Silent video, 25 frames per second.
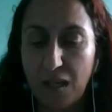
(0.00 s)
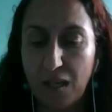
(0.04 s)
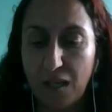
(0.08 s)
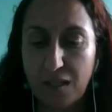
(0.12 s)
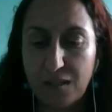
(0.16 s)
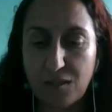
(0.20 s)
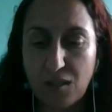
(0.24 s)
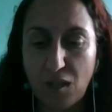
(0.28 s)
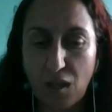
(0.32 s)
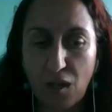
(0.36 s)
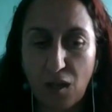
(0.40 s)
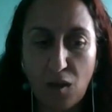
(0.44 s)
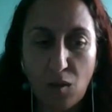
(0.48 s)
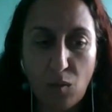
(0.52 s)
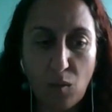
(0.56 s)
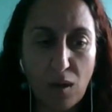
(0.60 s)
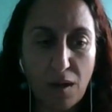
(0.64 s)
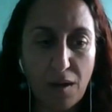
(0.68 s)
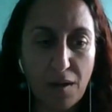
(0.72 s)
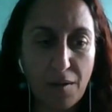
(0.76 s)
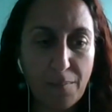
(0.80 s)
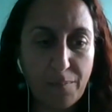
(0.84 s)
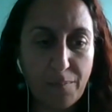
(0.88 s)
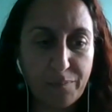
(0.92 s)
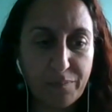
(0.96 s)
So
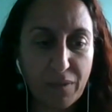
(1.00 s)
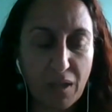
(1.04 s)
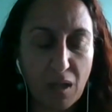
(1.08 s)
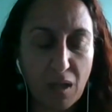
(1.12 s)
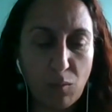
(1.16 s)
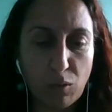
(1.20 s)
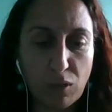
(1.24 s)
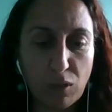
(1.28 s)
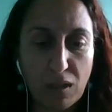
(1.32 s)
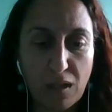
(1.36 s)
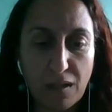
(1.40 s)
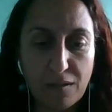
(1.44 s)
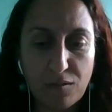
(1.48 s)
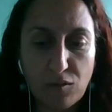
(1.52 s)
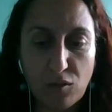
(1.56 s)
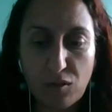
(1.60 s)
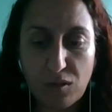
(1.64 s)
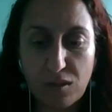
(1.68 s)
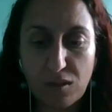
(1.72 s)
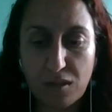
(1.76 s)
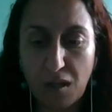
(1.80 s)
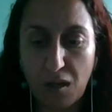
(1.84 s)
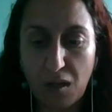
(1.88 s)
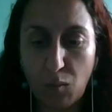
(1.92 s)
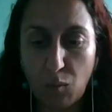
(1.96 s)
I would like to
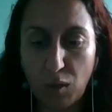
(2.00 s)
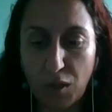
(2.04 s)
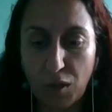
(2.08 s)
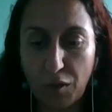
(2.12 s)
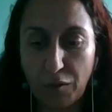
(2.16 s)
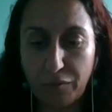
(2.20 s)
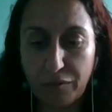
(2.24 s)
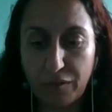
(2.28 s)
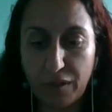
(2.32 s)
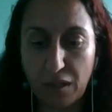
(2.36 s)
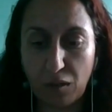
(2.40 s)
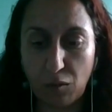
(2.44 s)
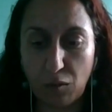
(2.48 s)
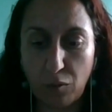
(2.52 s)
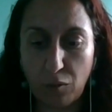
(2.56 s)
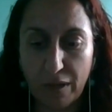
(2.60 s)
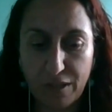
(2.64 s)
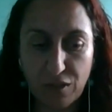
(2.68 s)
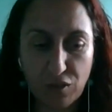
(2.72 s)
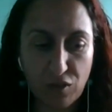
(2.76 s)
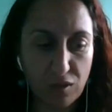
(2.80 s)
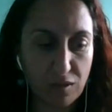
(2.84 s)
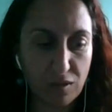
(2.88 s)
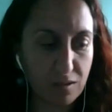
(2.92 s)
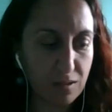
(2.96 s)
start one of the
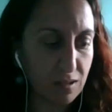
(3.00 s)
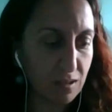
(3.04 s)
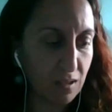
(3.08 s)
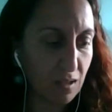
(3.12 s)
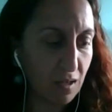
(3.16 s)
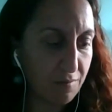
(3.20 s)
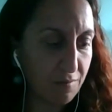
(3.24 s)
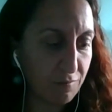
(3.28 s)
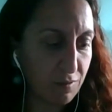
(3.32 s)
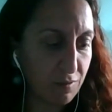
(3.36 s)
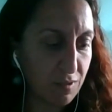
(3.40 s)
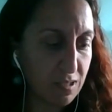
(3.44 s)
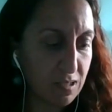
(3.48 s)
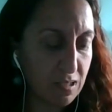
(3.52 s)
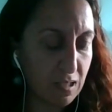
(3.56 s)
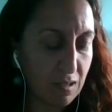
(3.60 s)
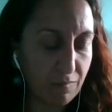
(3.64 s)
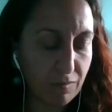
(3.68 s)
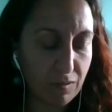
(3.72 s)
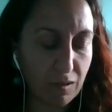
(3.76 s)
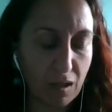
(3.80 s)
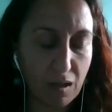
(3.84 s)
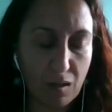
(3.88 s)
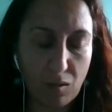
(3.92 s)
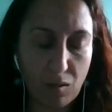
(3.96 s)
questions that I've
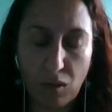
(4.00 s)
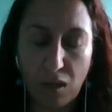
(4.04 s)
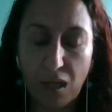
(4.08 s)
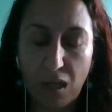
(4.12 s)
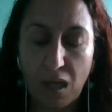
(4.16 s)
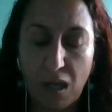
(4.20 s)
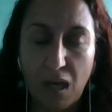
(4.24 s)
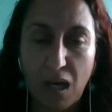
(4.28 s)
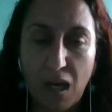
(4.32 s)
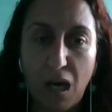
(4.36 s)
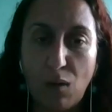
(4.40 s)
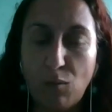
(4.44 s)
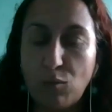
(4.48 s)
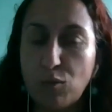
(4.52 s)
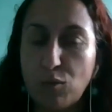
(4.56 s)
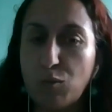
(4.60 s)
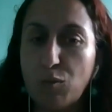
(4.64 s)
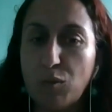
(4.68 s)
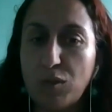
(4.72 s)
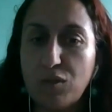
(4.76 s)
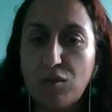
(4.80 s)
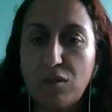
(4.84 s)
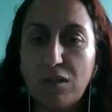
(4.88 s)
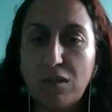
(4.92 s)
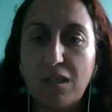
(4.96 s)
received, though. I was
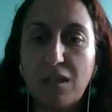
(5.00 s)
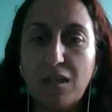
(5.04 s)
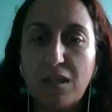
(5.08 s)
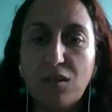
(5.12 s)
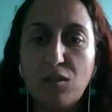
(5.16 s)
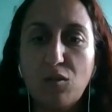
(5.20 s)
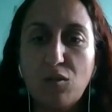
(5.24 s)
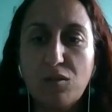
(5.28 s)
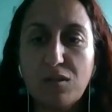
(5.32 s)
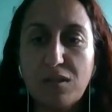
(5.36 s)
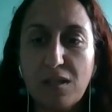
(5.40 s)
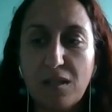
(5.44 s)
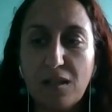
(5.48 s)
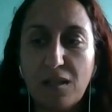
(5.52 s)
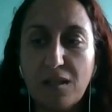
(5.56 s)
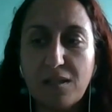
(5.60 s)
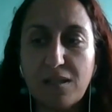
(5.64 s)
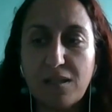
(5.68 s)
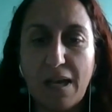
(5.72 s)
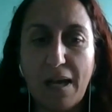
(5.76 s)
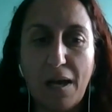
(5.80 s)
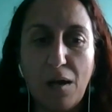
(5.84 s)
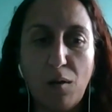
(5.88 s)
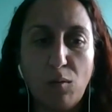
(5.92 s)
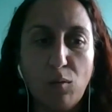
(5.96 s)
wondering, can you tell us
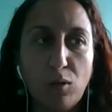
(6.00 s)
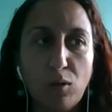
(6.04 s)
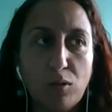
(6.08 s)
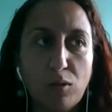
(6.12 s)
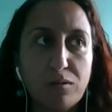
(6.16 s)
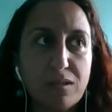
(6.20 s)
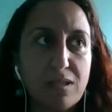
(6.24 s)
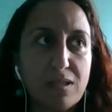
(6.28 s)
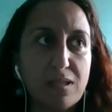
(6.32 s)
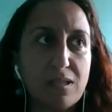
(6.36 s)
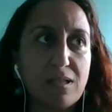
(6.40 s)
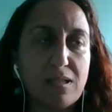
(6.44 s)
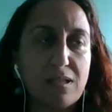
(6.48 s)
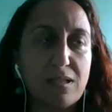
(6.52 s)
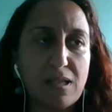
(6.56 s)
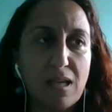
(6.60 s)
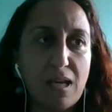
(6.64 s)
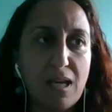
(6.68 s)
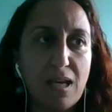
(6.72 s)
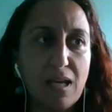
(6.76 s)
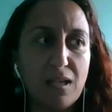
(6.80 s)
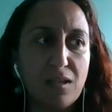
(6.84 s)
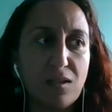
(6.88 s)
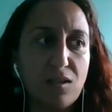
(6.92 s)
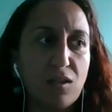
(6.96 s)
how long does it
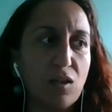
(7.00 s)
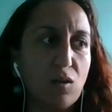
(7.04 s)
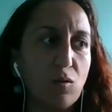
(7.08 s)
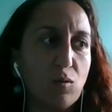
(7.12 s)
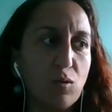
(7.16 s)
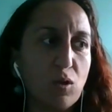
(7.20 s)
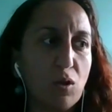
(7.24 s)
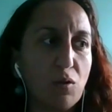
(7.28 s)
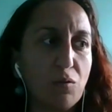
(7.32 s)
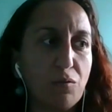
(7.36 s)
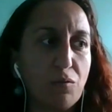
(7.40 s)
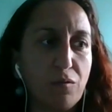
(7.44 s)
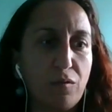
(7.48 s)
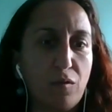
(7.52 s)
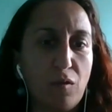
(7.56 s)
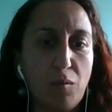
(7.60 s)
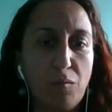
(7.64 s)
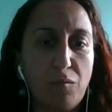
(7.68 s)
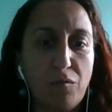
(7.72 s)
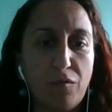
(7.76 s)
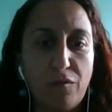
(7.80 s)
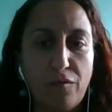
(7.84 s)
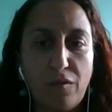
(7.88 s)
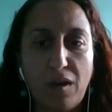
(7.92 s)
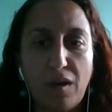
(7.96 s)
take you,
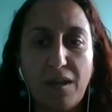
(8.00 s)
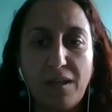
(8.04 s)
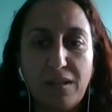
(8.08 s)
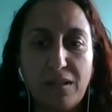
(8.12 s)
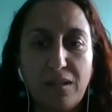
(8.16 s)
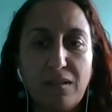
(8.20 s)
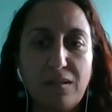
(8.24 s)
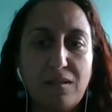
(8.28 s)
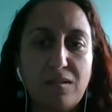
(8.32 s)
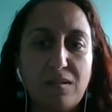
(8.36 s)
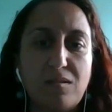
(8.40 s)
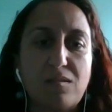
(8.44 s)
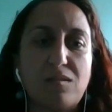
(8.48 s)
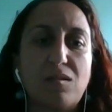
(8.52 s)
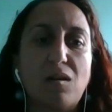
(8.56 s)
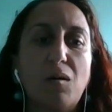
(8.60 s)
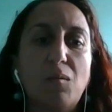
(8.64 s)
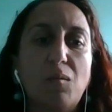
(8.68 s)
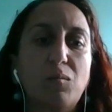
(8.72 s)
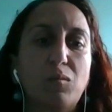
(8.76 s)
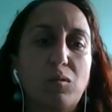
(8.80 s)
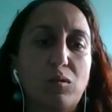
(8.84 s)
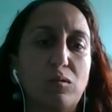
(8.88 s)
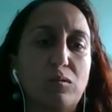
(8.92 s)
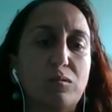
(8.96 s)
from finding the
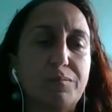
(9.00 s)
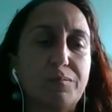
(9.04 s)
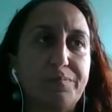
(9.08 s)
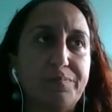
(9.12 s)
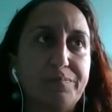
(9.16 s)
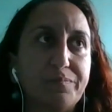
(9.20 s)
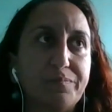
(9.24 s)
sample